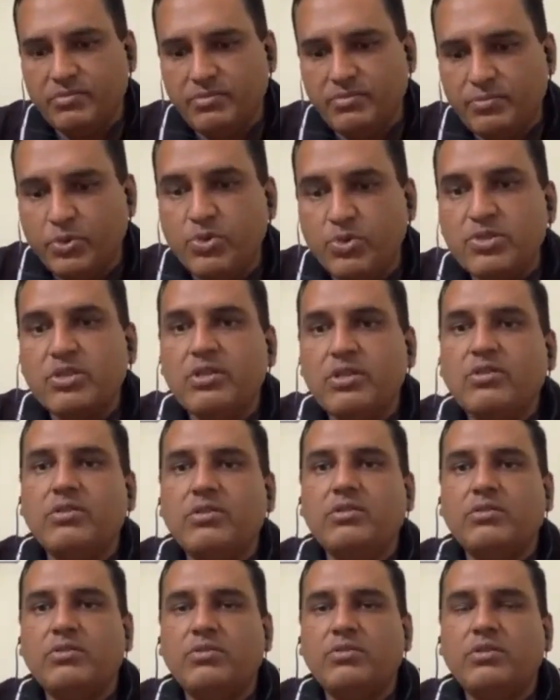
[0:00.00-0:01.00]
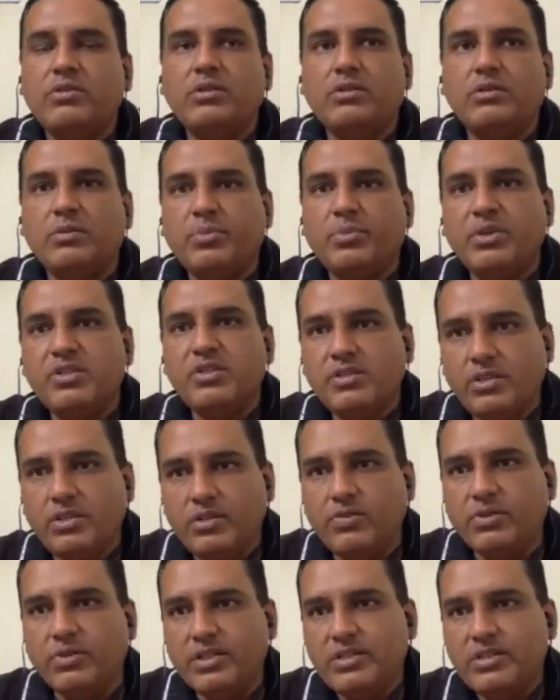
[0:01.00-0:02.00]
posted on to the operational
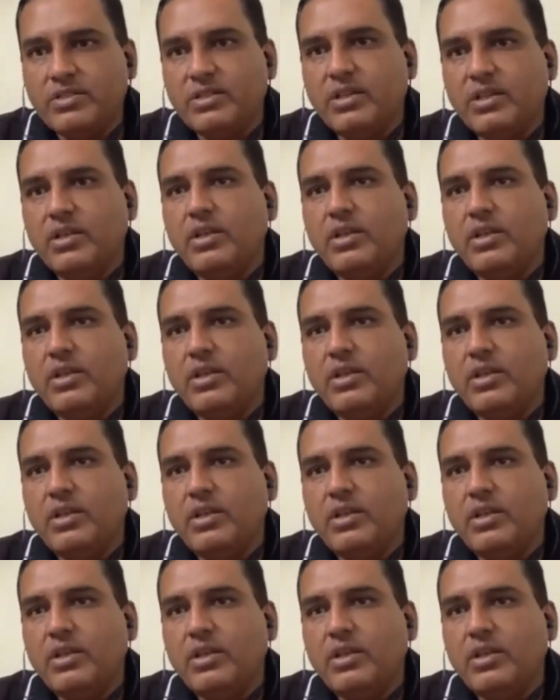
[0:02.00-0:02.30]
units.